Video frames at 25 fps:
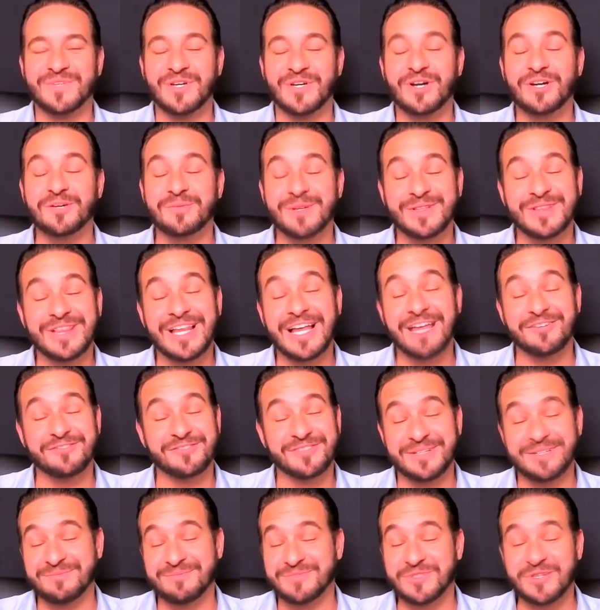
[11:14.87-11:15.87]
Um, talking about
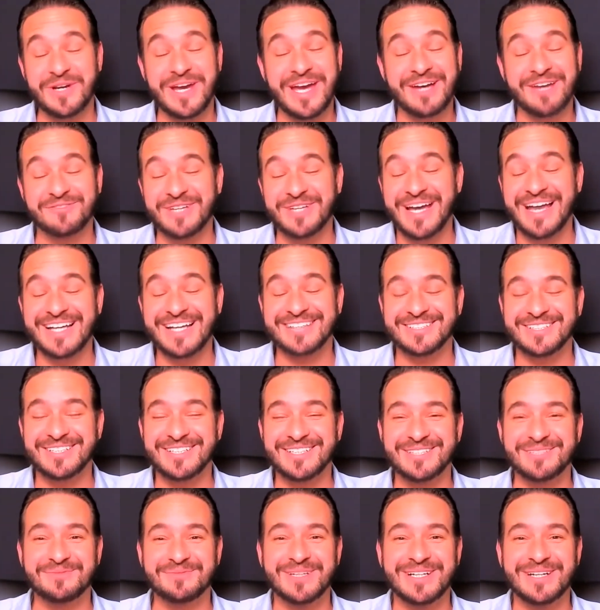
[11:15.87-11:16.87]
love, I'm sorry I have to
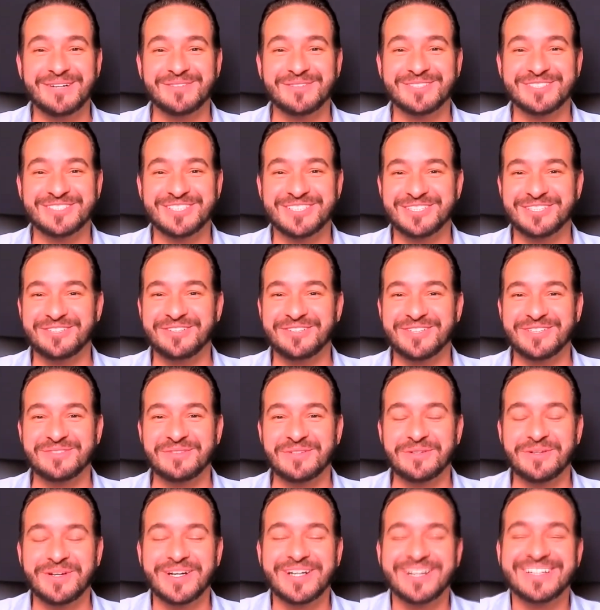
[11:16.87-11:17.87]
ask this, but I was just
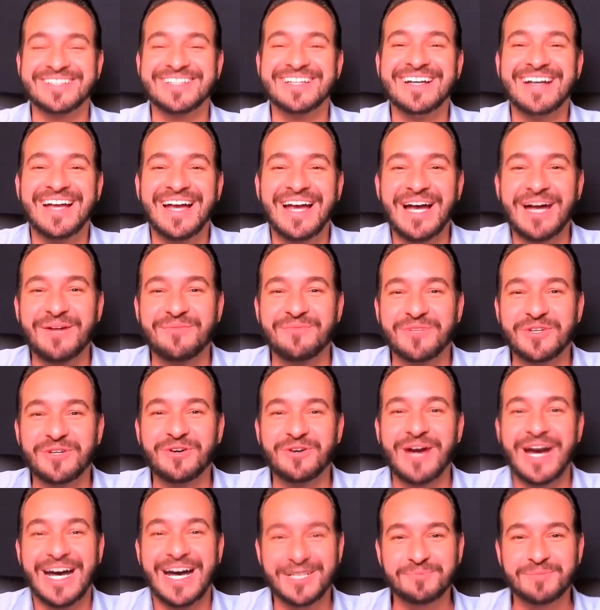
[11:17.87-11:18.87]
curious when I read it. Um,
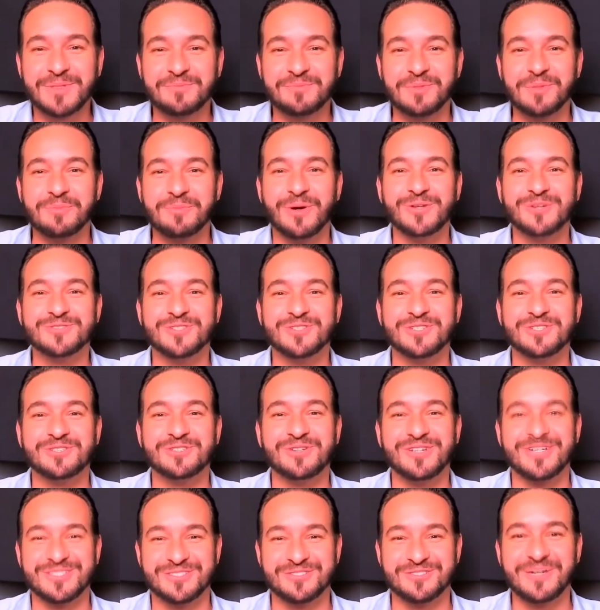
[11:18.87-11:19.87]
your husband proposed to
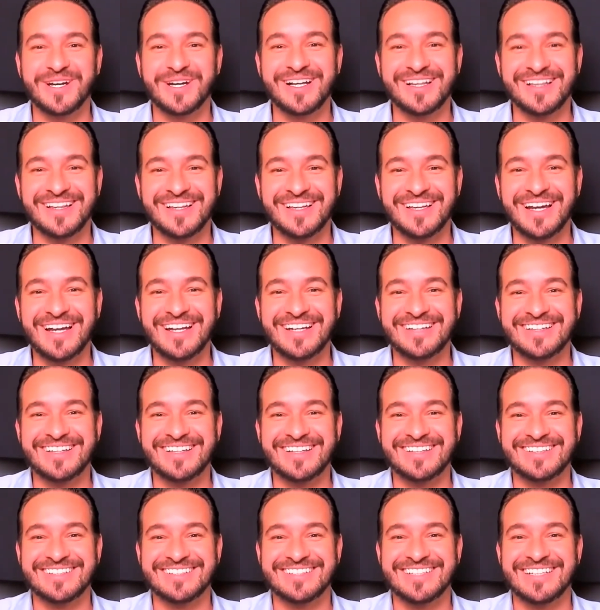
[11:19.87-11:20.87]
you on a trail
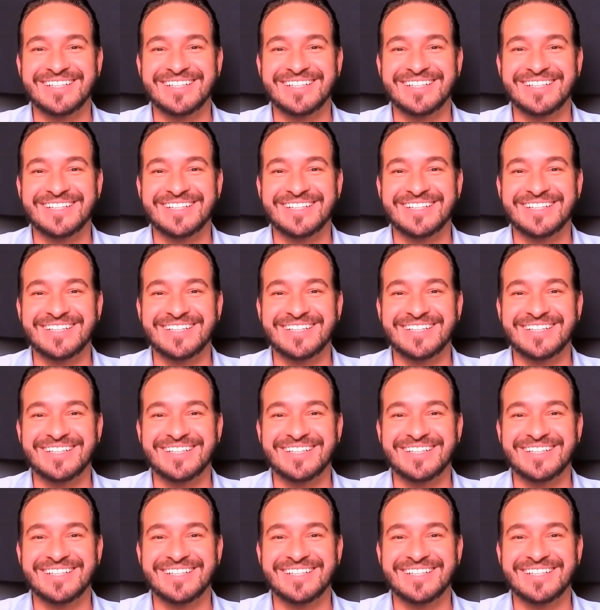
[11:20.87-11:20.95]
and